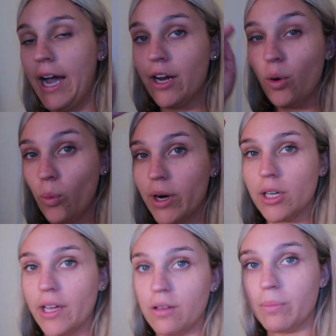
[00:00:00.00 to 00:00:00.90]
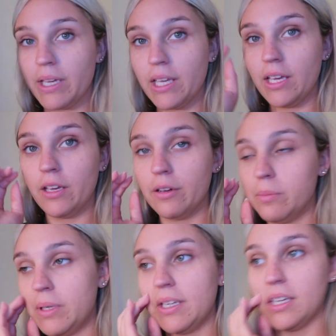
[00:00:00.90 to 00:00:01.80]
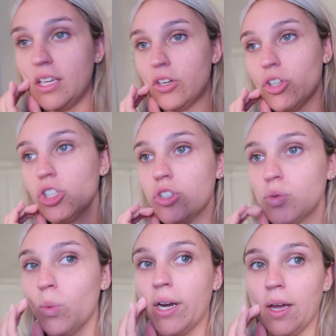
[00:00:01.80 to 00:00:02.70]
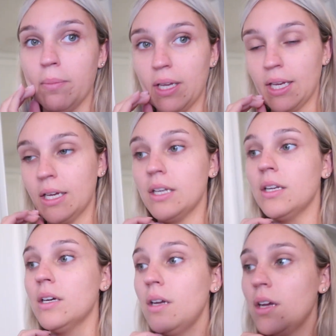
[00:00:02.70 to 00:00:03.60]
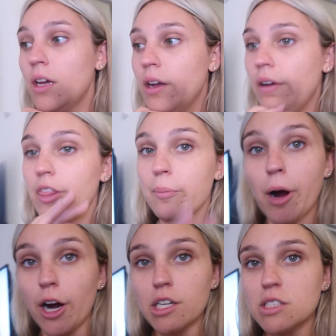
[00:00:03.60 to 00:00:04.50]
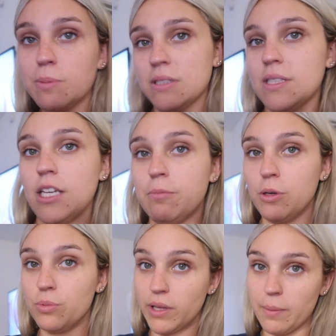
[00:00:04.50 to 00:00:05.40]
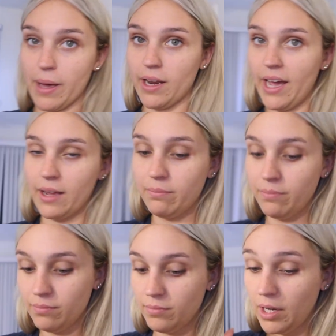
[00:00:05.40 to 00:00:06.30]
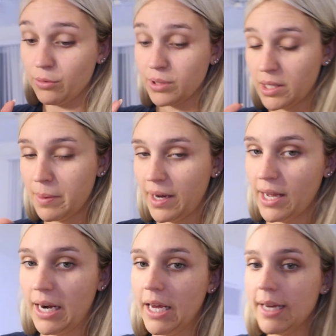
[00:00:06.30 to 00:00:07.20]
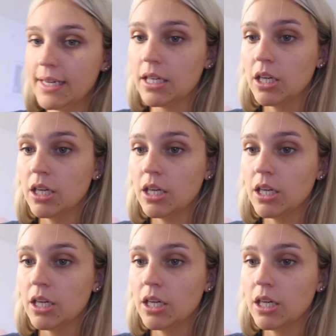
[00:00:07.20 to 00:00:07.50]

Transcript: I don't wear like Mickey or Minnie ears when I'm in the parks because they give me a really bad headache.